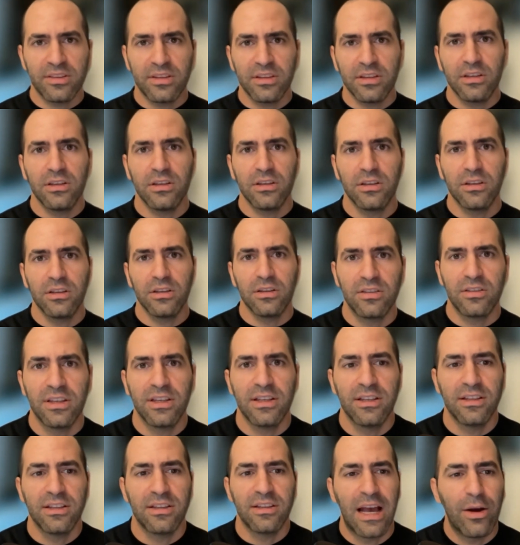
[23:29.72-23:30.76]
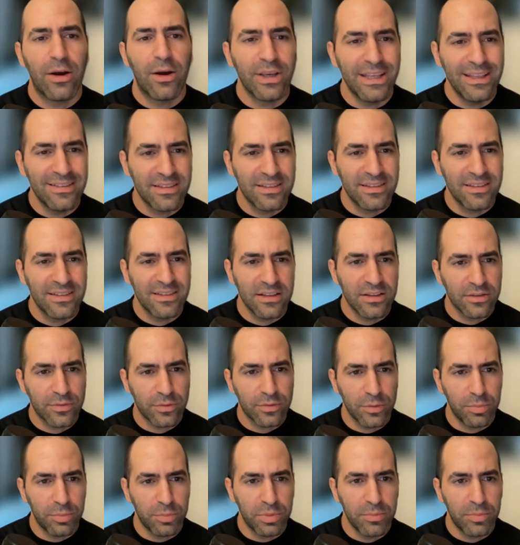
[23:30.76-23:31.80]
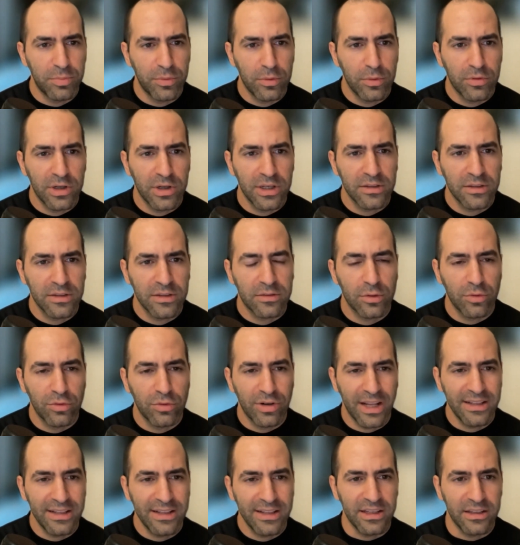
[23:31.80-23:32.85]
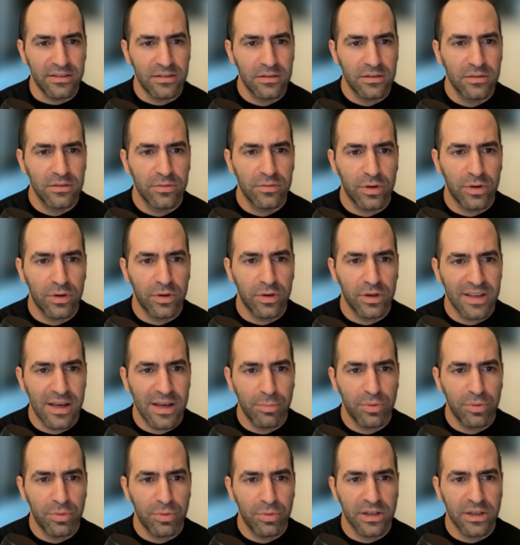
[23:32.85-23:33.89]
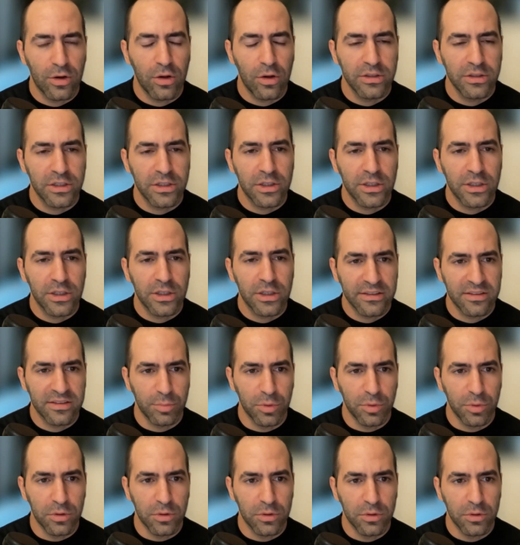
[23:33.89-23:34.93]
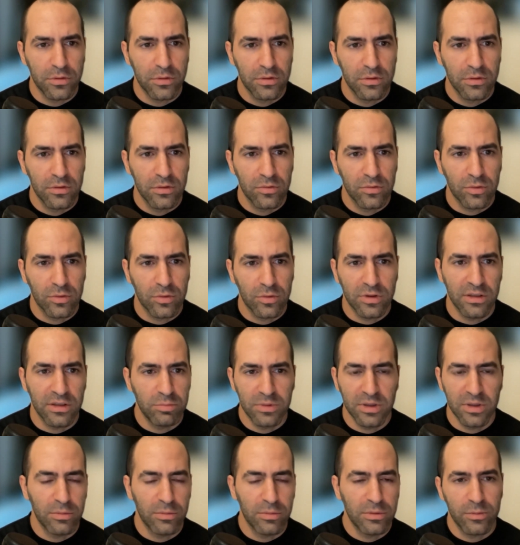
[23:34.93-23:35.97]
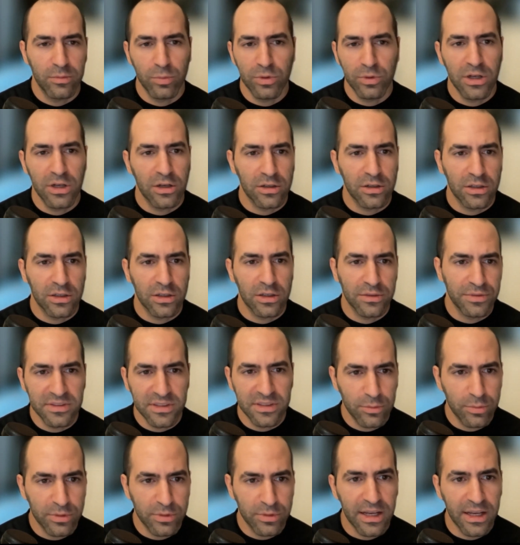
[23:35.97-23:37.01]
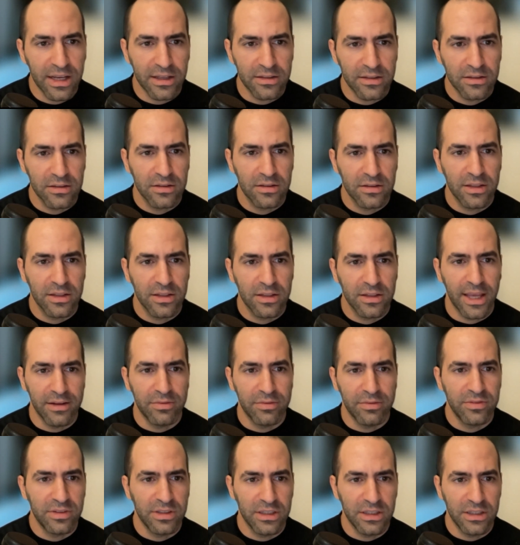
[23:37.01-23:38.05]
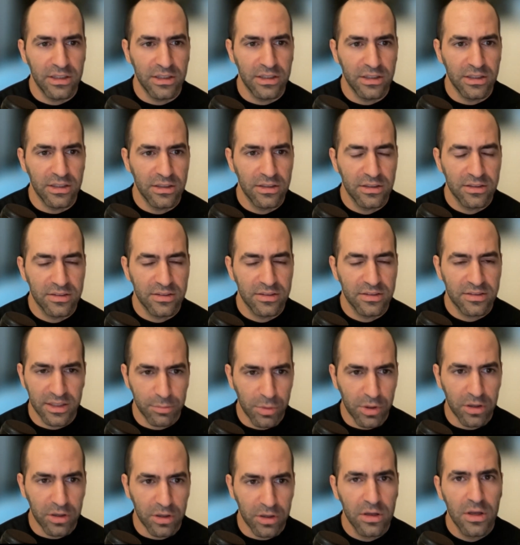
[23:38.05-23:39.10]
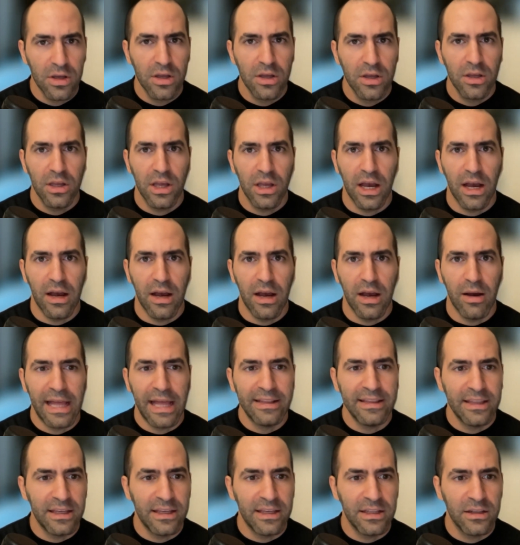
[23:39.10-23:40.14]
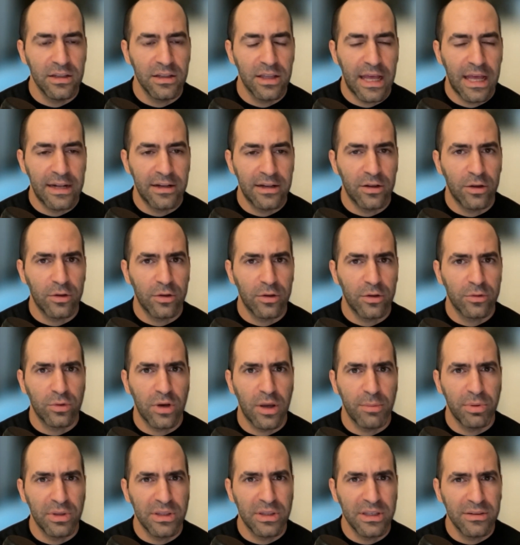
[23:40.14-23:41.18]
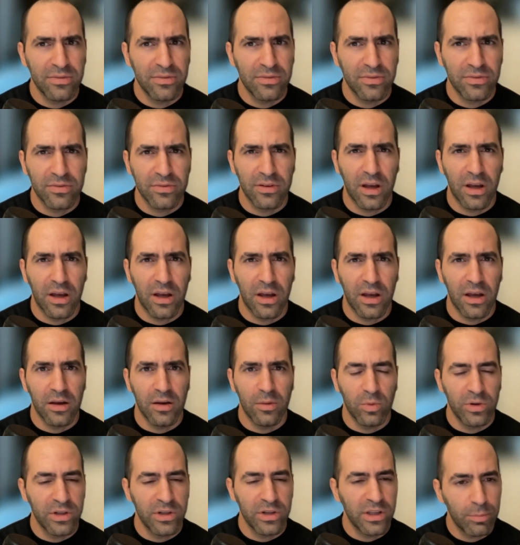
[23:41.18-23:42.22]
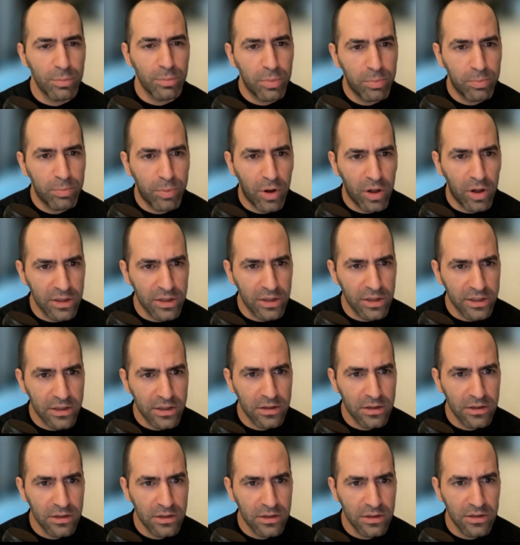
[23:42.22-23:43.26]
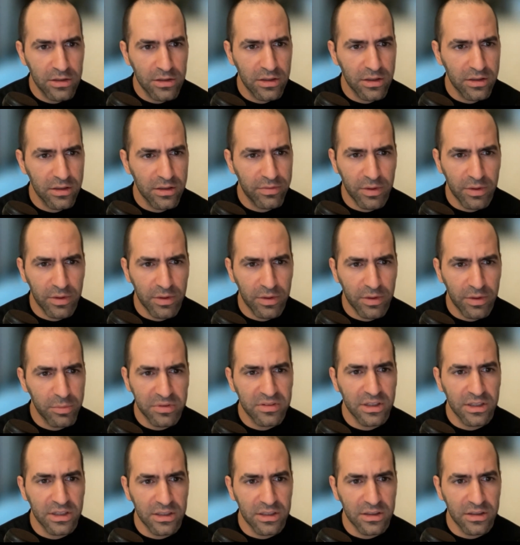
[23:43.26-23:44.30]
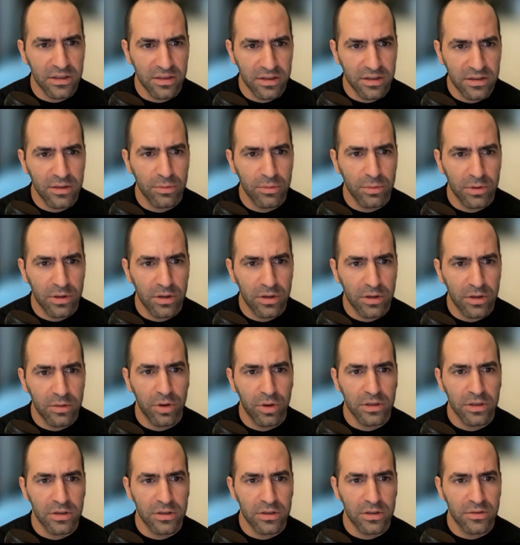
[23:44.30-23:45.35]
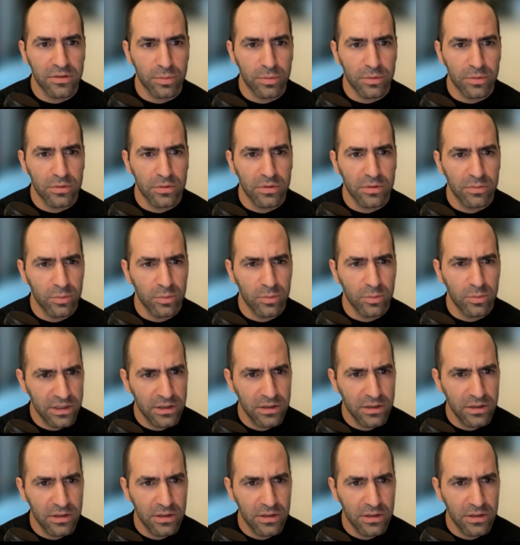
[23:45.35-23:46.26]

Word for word: the how easy it is for people, right? So Reddit. Mm-hmm. For example, they call it collectibles. So they were like, we're not going to even deal with that NFT stigma. And also I believe, were they on Polygon? If I'm not mistaken, I think they were on Polygon as well. Were they?